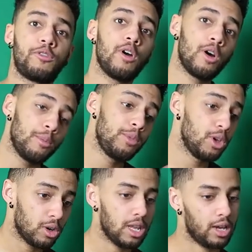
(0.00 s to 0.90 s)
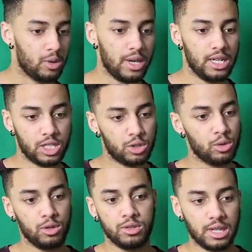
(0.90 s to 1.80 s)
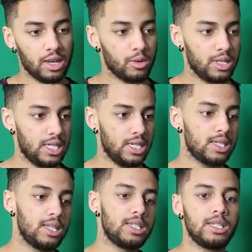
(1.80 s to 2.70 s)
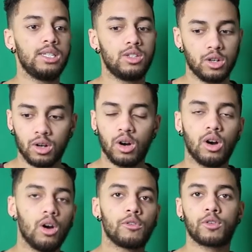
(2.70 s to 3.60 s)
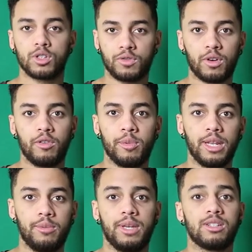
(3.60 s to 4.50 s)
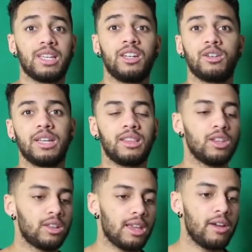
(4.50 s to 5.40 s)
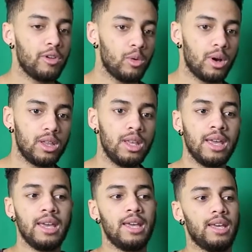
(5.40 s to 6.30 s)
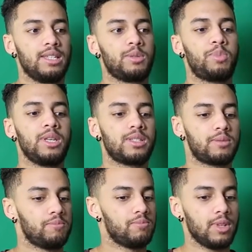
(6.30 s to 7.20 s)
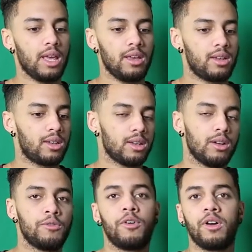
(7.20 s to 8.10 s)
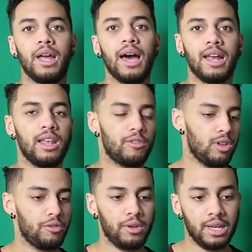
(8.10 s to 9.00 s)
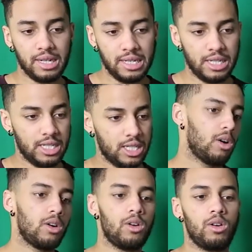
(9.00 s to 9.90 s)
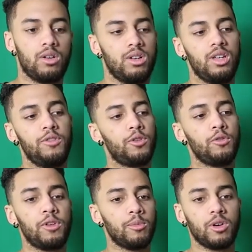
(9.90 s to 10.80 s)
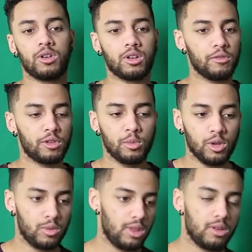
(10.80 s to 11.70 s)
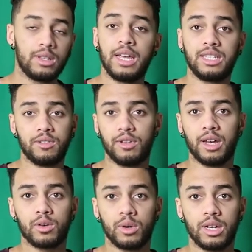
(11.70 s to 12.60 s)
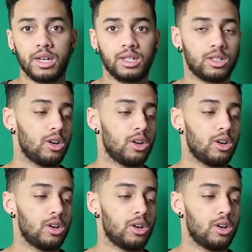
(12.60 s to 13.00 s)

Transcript: from your language to those languages, and it's easier, of course, for everybody, because I know that not everyone speaks like a very high level of English, or if you feel more comfortable with your native language